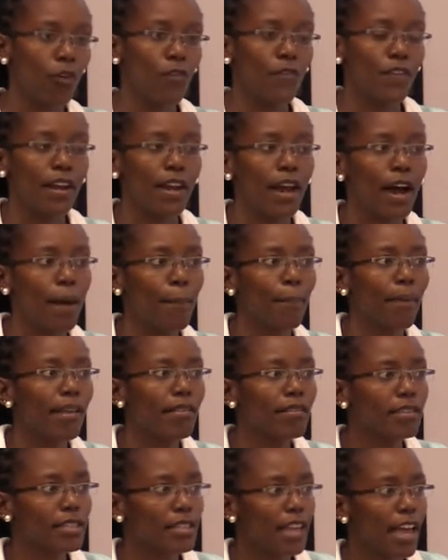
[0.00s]
often
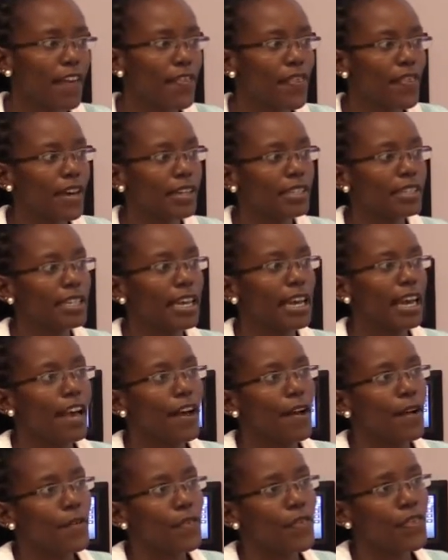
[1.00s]
happens, and that
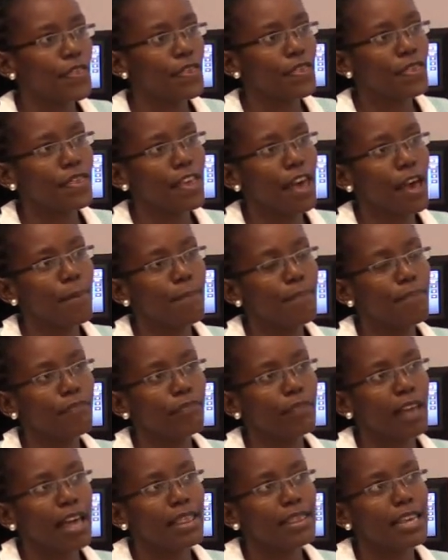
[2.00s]

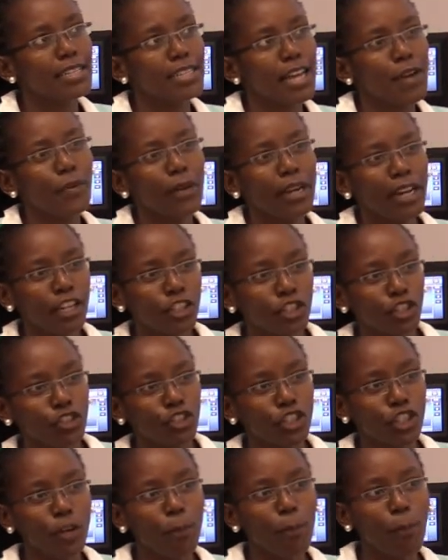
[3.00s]
there's a
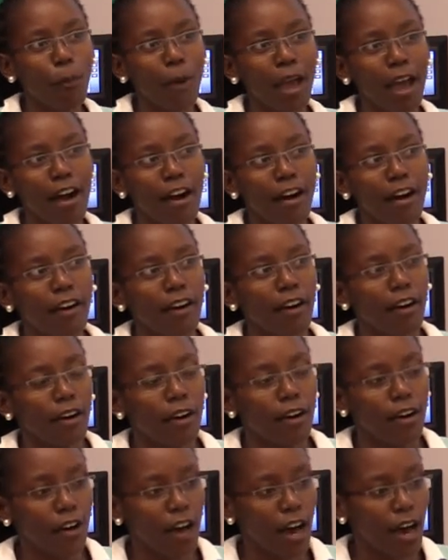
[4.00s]
relationship where
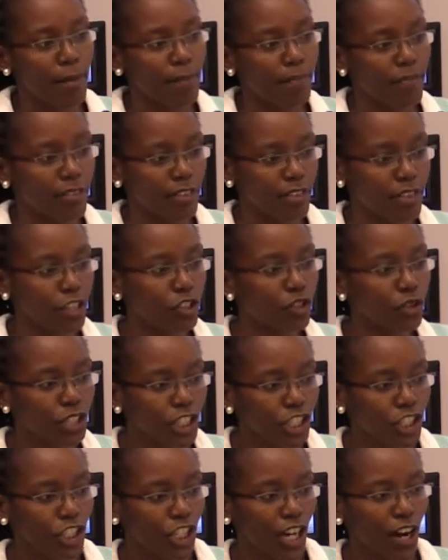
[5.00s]
the
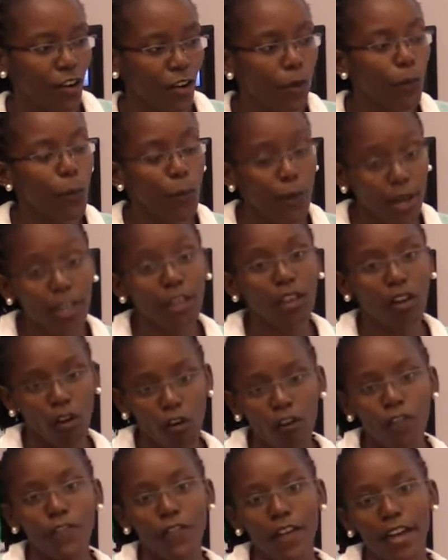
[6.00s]
judiciary will
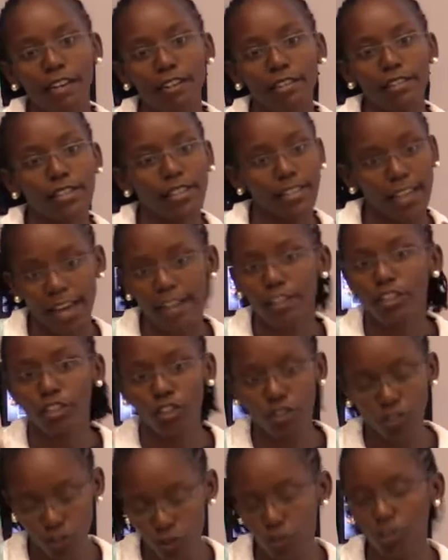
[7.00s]
often
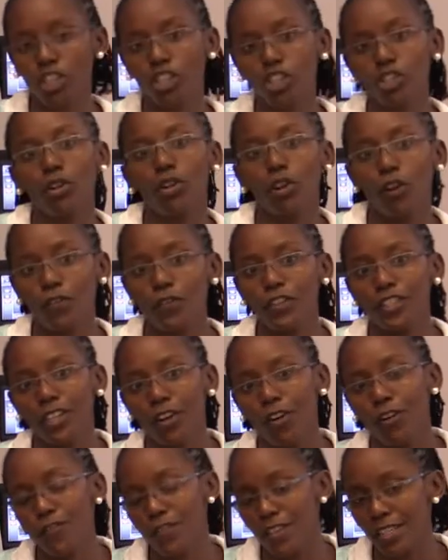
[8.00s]
send judicial
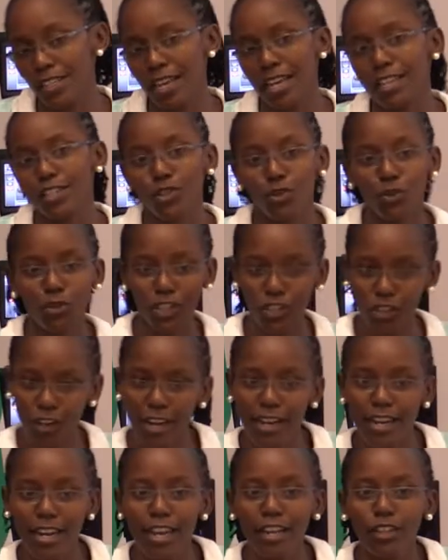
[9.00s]
officers to
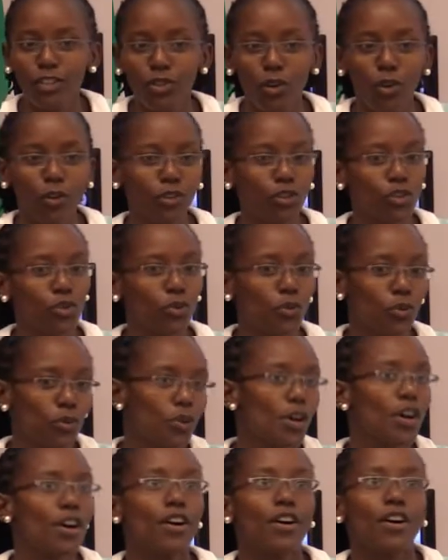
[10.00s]
trainings or to